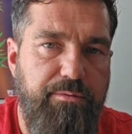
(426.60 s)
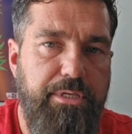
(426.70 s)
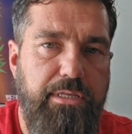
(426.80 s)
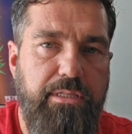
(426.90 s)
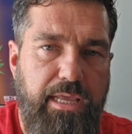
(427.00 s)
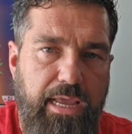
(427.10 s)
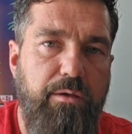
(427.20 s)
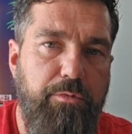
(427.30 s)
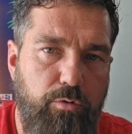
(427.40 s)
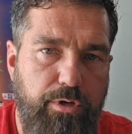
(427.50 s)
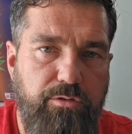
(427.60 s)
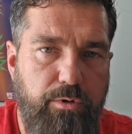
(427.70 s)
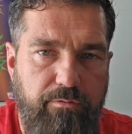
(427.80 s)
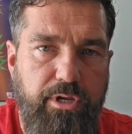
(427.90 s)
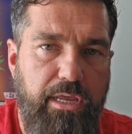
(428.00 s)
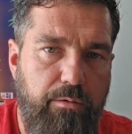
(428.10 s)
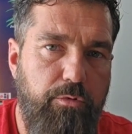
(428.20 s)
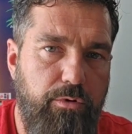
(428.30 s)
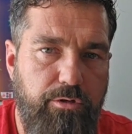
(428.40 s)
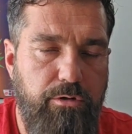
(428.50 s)
enhancing the effect
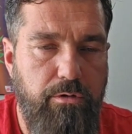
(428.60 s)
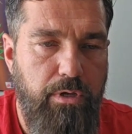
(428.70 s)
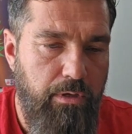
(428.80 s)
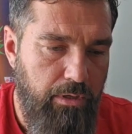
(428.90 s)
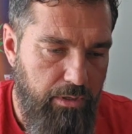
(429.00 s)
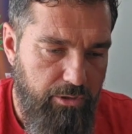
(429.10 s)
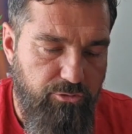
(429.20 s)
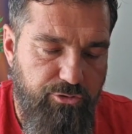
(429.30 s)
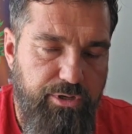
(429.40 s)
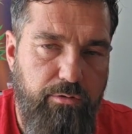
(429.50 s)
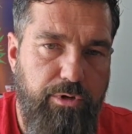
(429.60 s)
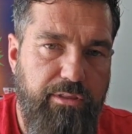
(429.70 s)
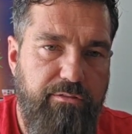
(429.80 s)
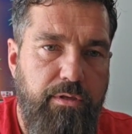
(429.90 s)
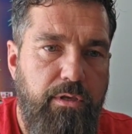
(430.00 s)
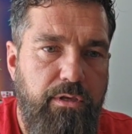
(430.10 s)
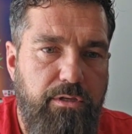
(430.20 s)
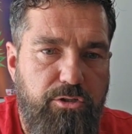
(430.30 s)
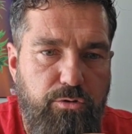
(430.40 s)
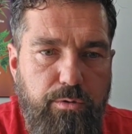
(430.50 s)
by allowing the
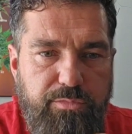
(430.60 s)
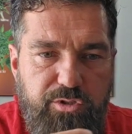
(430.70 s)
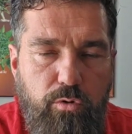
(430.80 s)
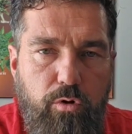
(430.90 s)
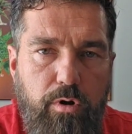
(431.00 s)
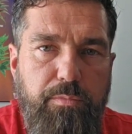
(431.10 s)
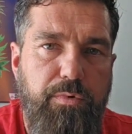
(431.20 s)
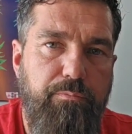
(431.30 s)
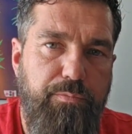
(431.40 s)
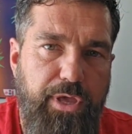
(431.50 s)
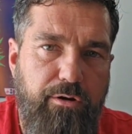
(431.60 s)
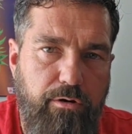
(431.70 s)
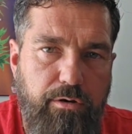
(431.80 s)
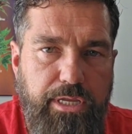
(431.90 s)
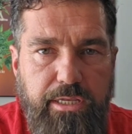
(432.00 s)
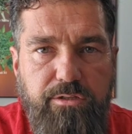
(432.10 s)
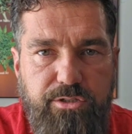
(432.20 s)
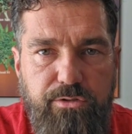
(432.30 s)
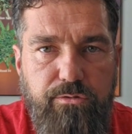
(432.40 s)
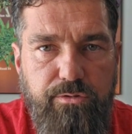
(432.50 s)
THC and the CBD, the
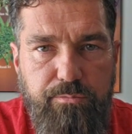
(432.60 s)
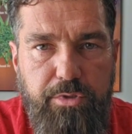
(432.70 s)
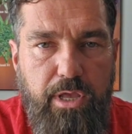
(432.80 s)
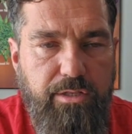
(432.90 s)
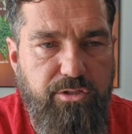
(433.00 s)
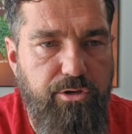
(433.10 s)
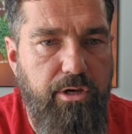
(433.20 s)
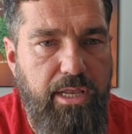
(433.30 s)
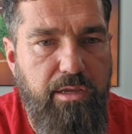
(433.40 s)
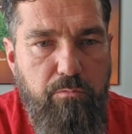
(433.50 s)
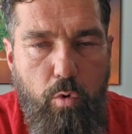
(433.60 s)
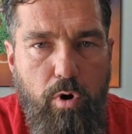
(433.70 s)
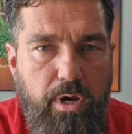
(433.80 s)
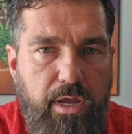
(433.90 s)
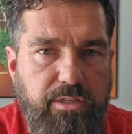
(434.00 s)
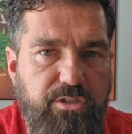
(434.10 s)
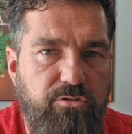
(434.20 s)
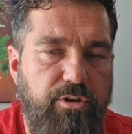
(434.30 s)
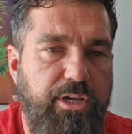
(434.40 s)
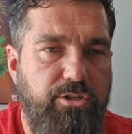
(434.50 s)
cannabinoids, whatever cannabinoid you're
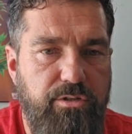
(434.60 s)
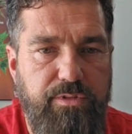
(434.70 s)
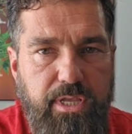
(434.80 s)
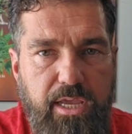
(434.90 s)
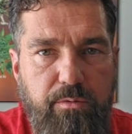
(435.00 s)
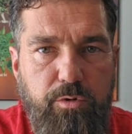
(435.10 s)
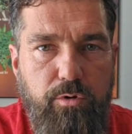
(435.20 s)
treating with,